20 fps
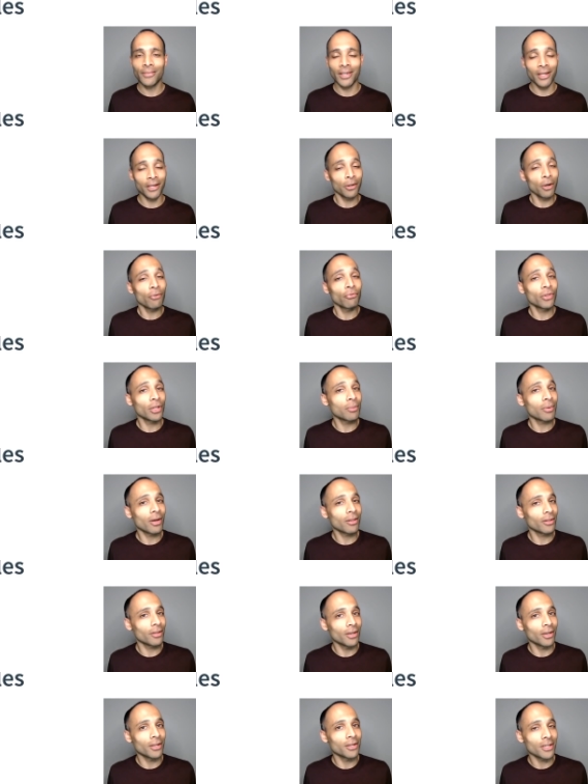and hopefully by
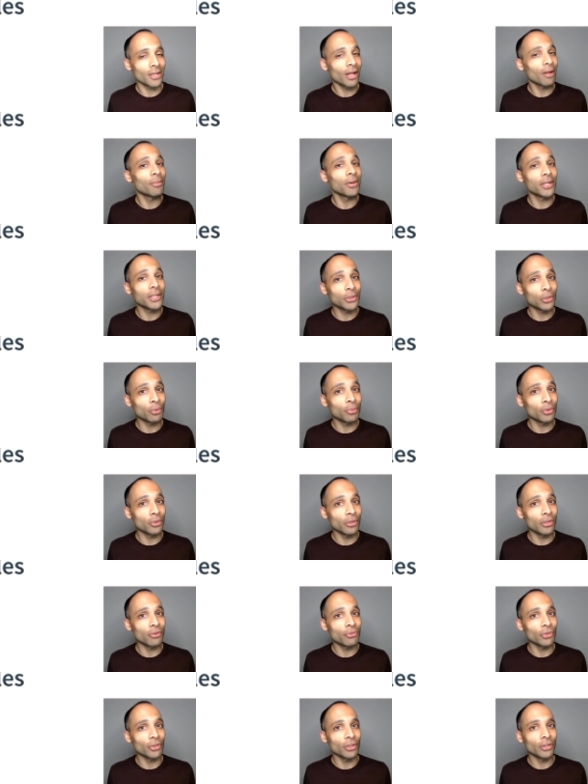the end I'll make you a
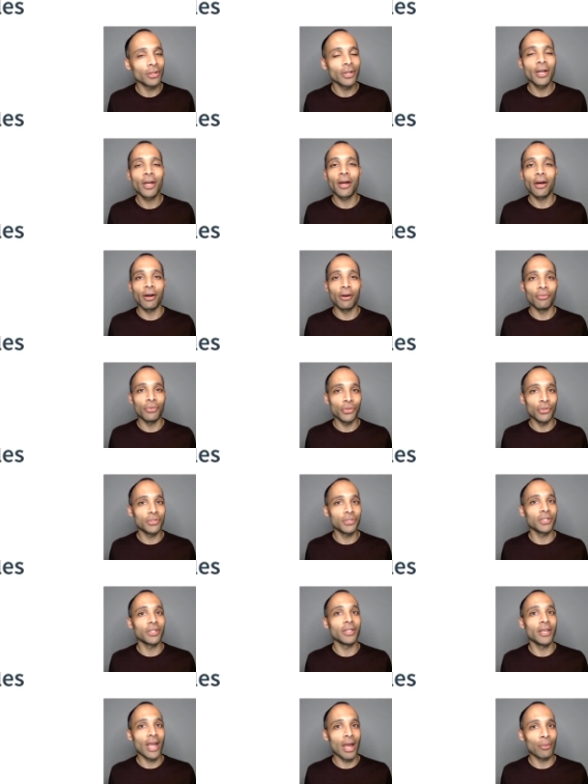believer of
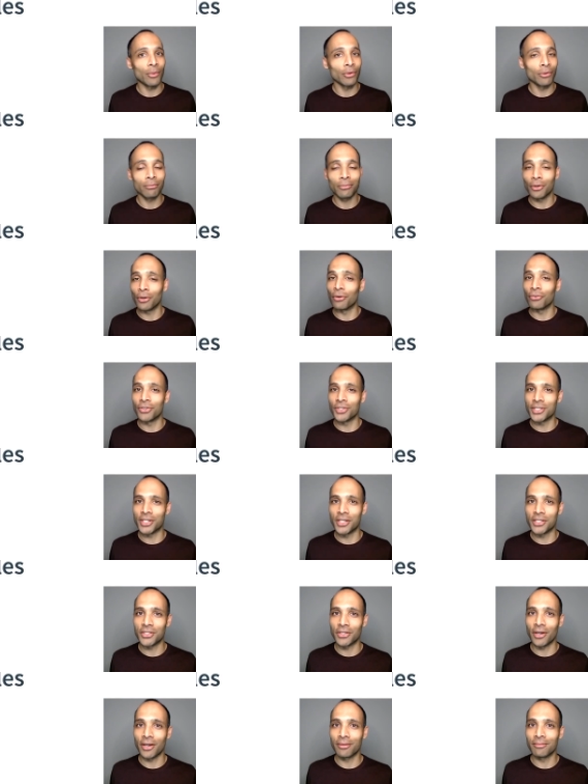using YAML over
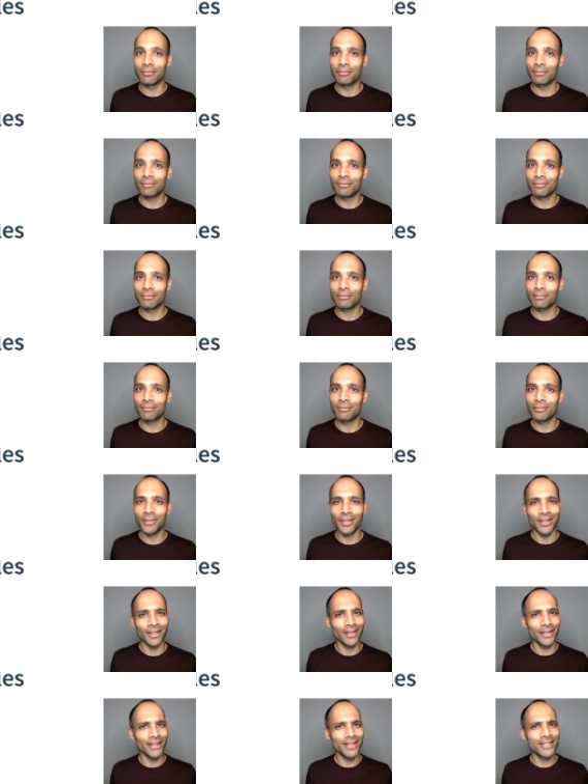JSON.
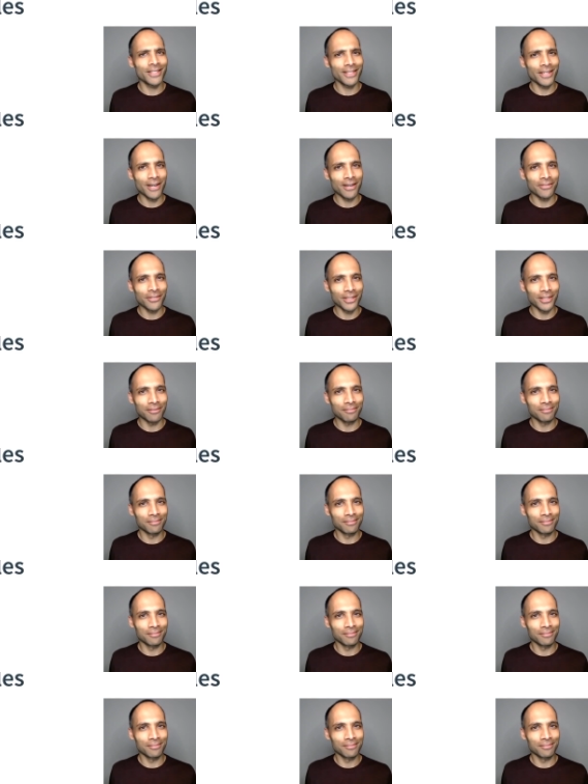Let's dive in.